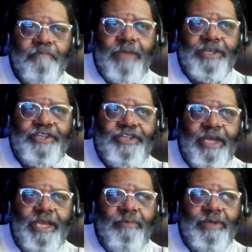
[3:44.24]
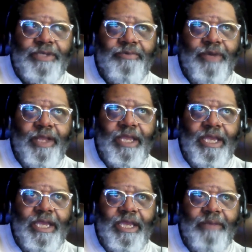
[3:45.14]
the study was
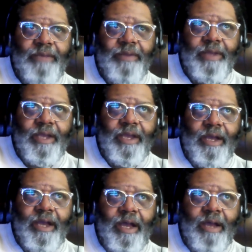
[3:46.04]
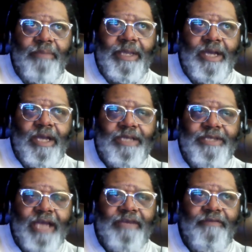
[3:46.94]
really uh, because
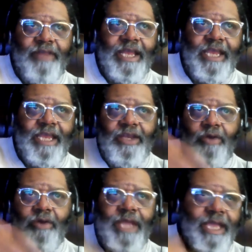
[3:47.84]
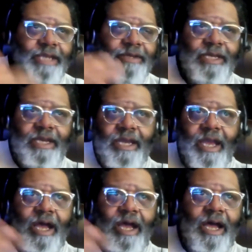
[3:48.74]
Dr. Felitti noted
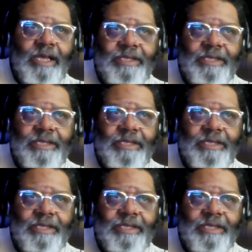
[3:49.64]
uh,